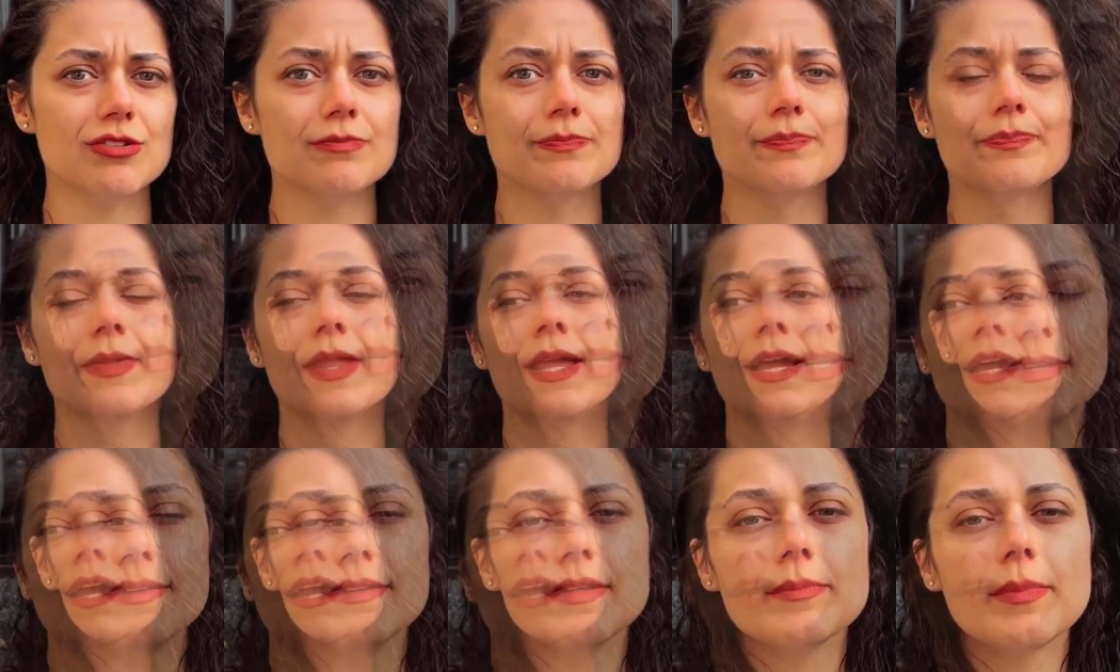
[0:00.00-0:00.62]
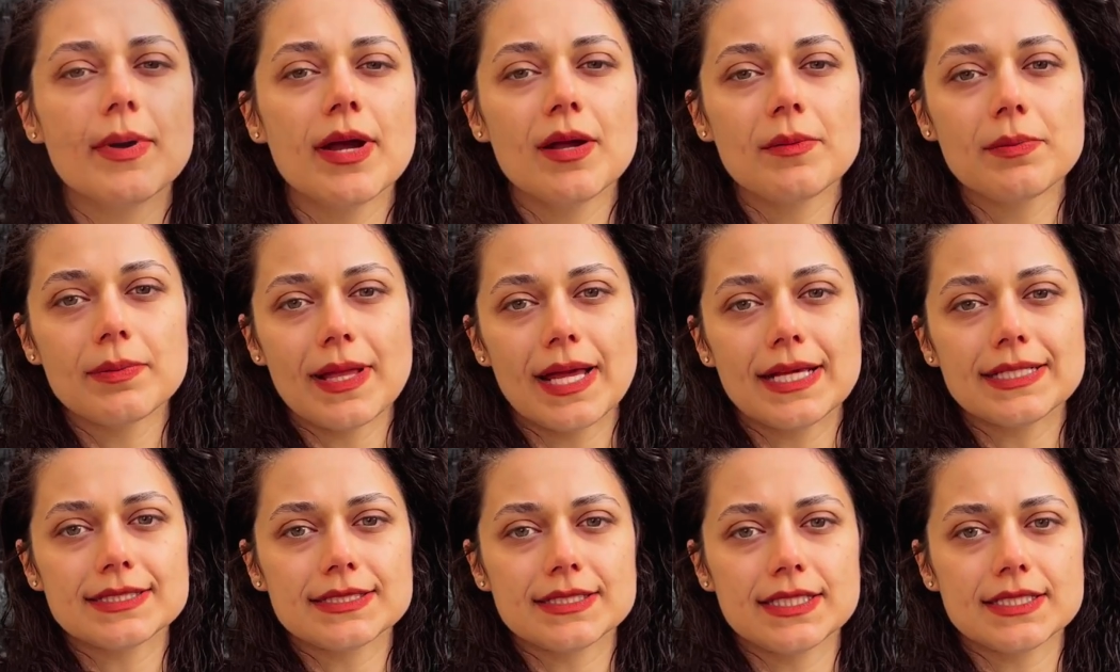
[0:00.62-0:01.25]
So within the
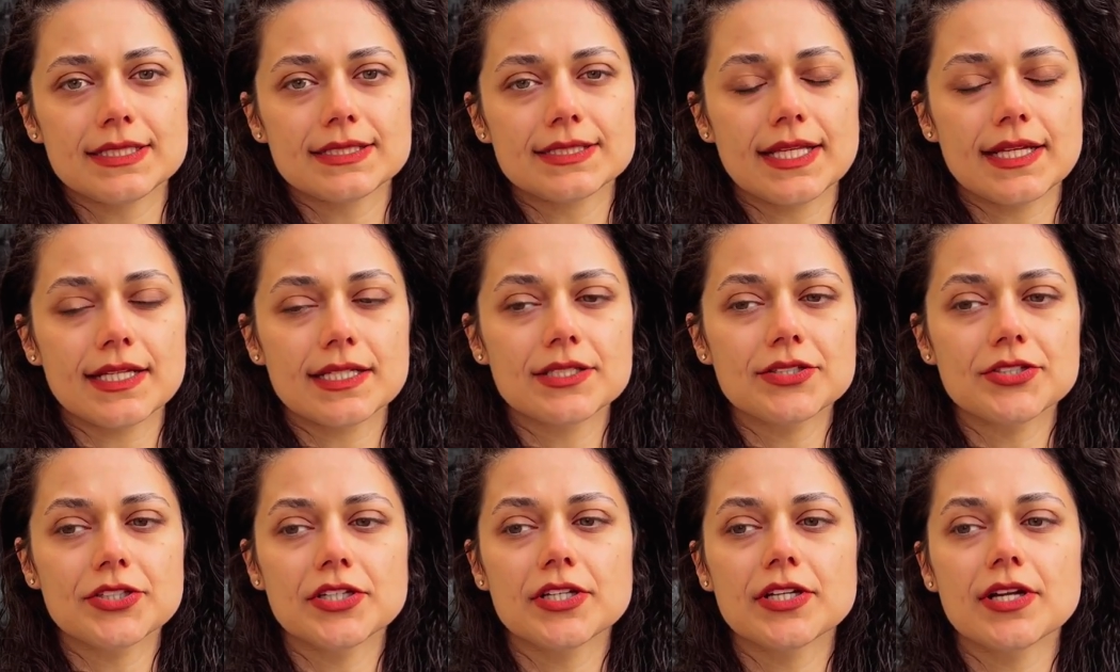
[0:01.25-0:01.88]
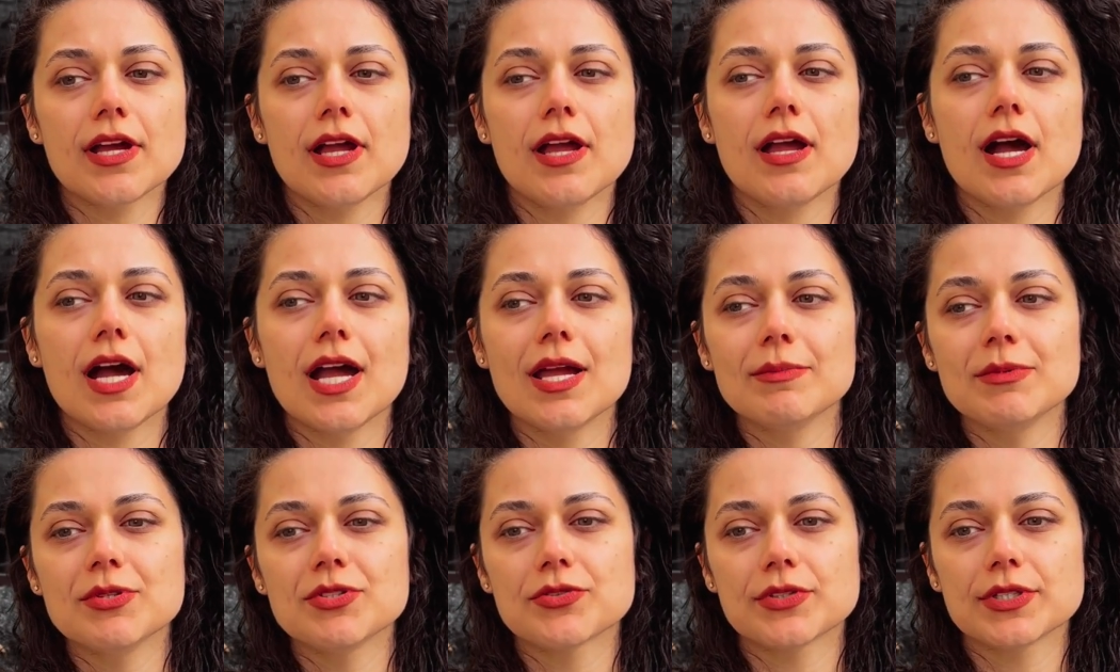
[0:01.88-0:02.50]
bioplastics sector, uh,
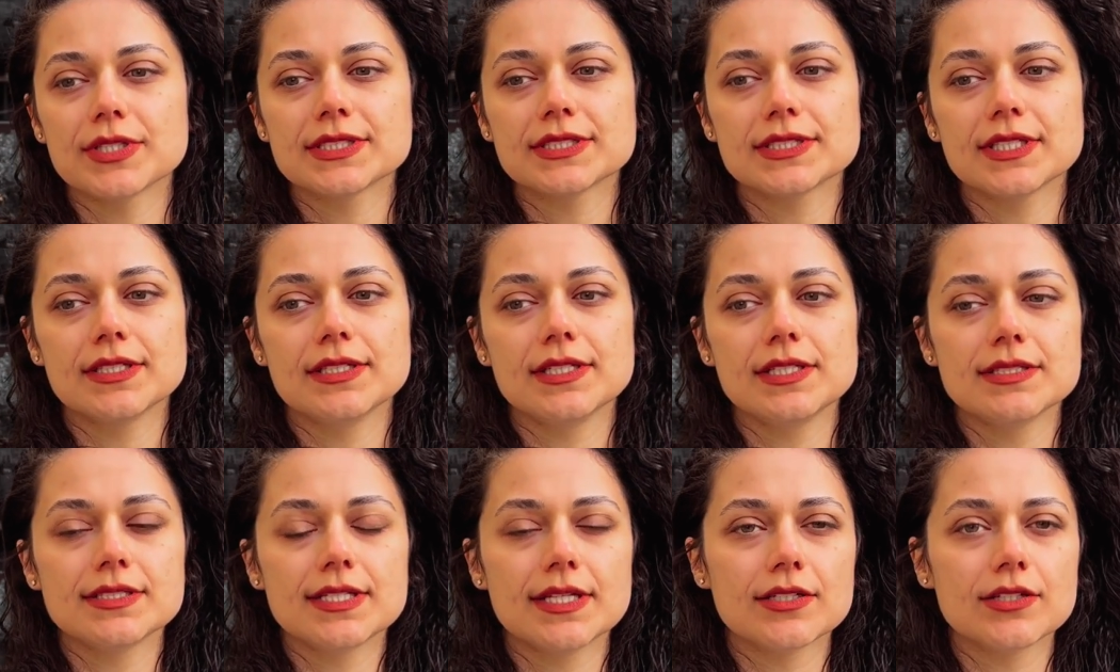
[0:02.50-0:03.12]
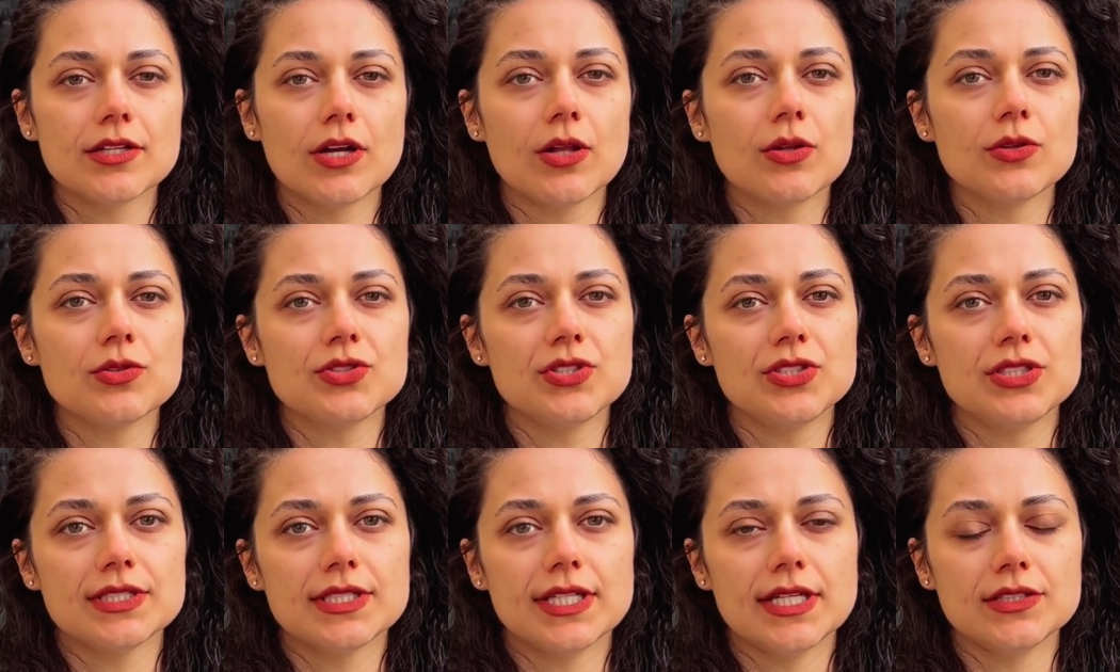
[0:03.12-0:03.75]
I'm interested in
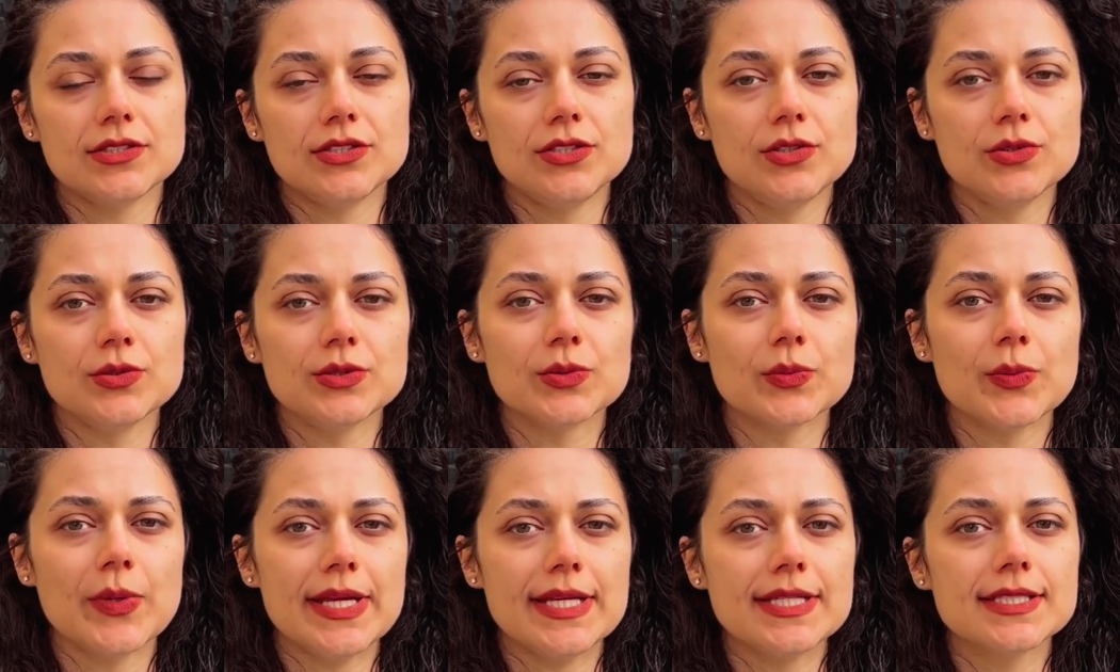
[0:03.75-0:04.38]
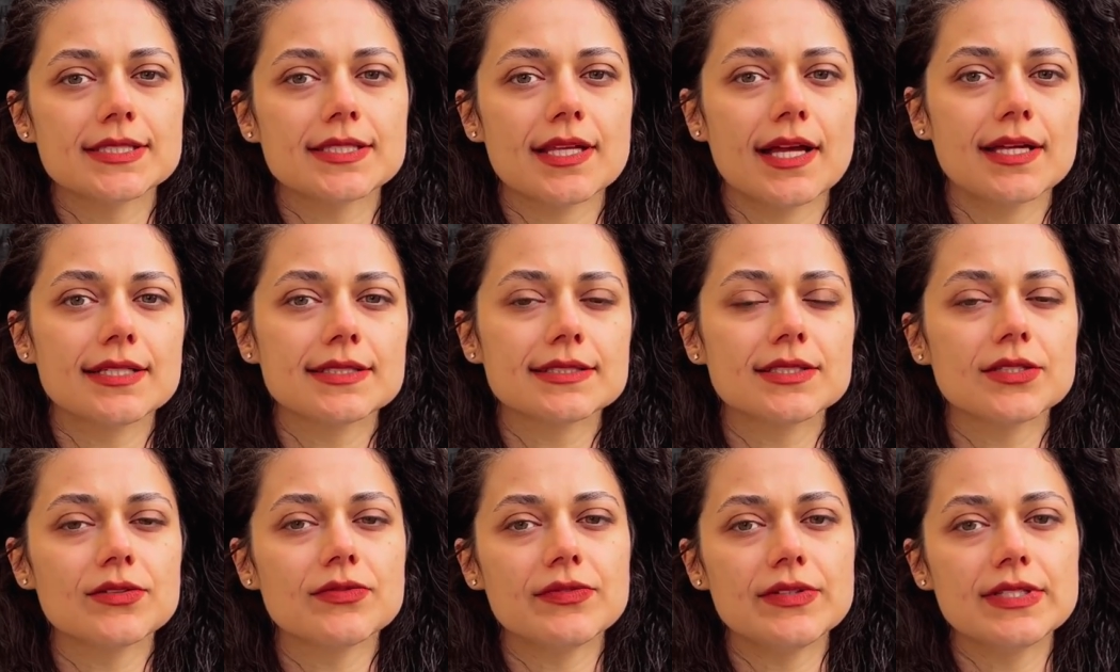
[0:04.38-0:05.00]
technologies that use waste as
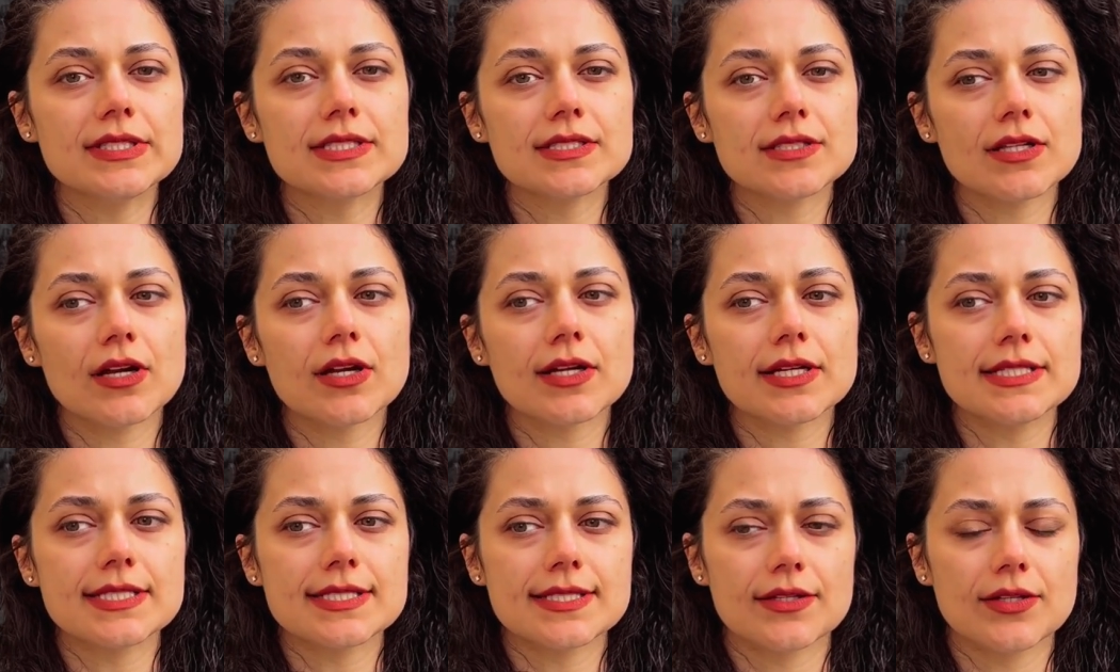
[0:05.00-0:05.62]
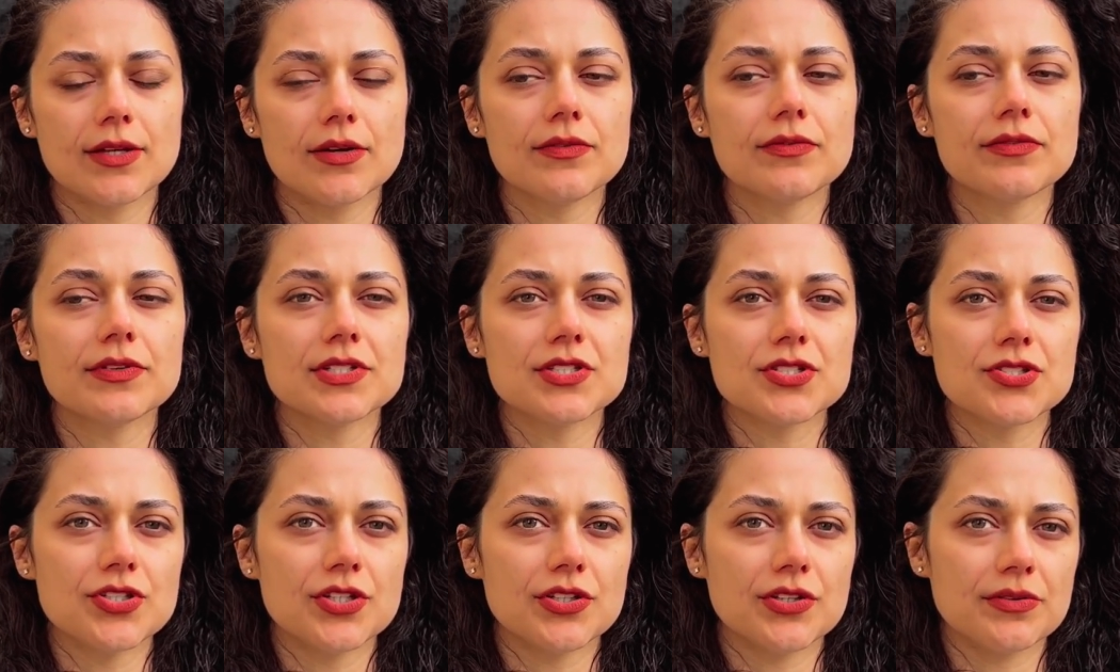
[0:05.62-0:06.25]
the feedstock instead of
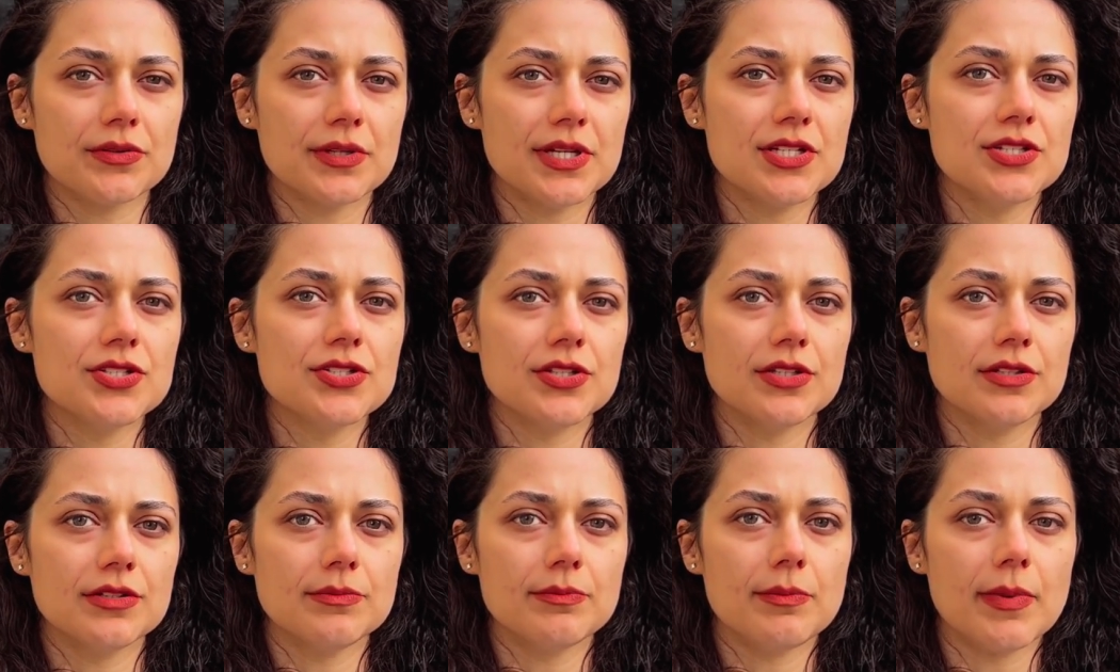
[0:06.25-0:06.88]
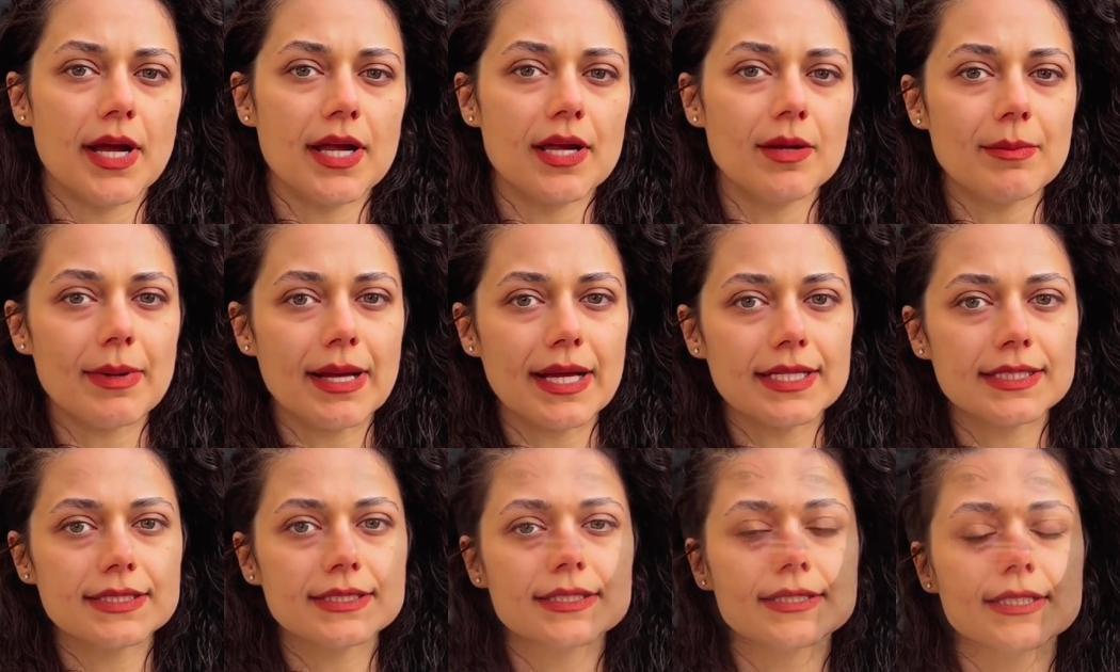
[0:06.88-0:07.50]
first-generation
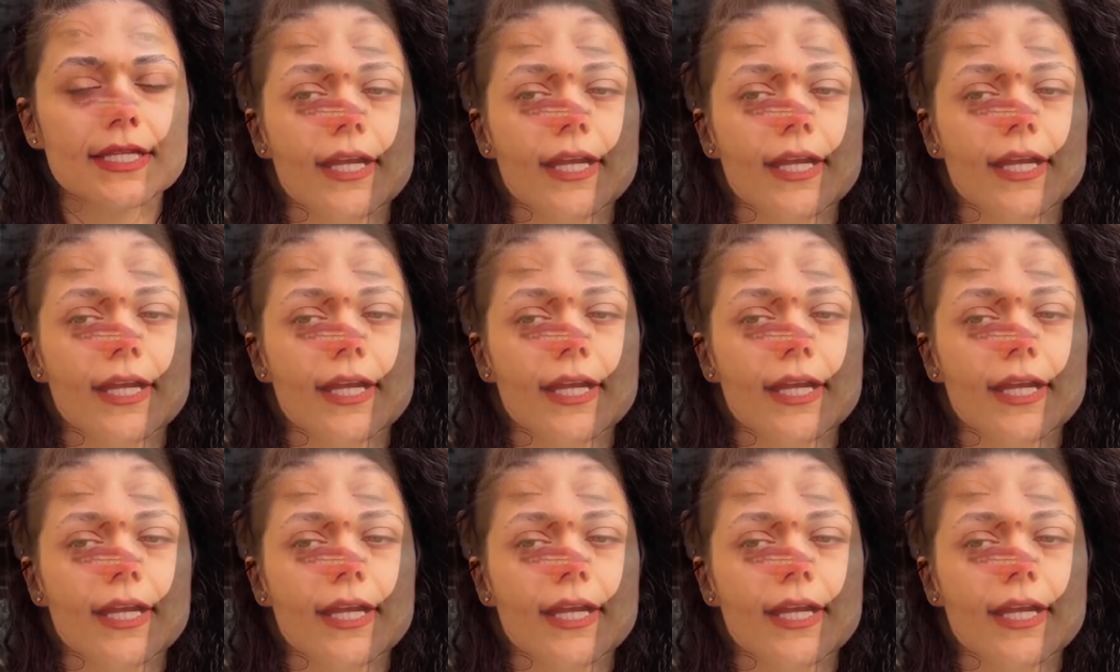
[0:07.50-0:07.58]
biomass.